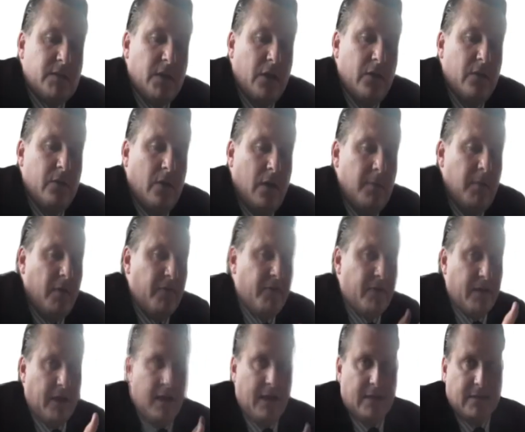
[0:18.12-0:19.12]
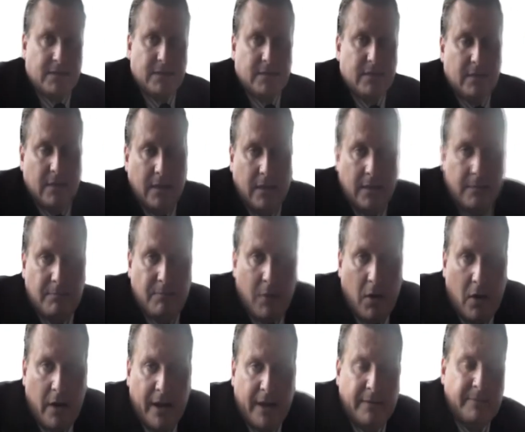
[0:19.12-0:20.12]
So I'm often asked
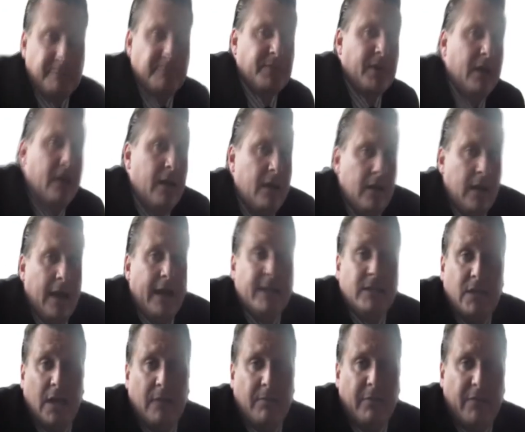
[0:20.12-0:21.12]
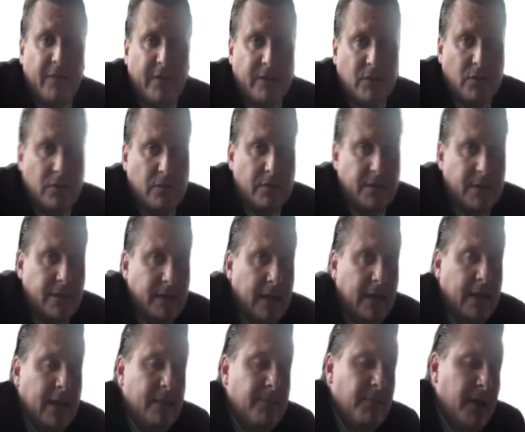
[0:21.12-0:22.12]
by HR professionals
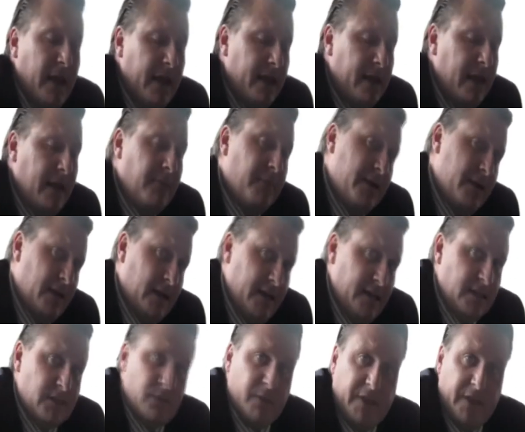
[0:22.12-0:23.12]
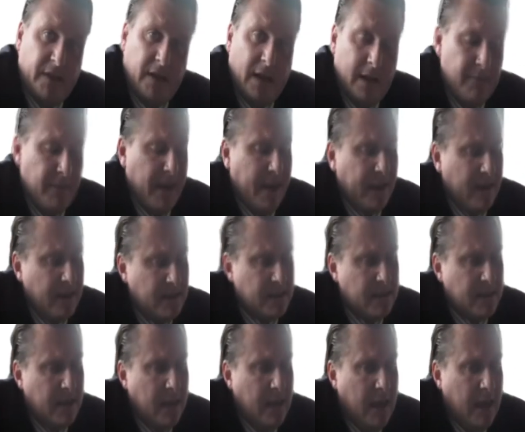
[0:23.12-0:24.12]
and company leaders within APAC is,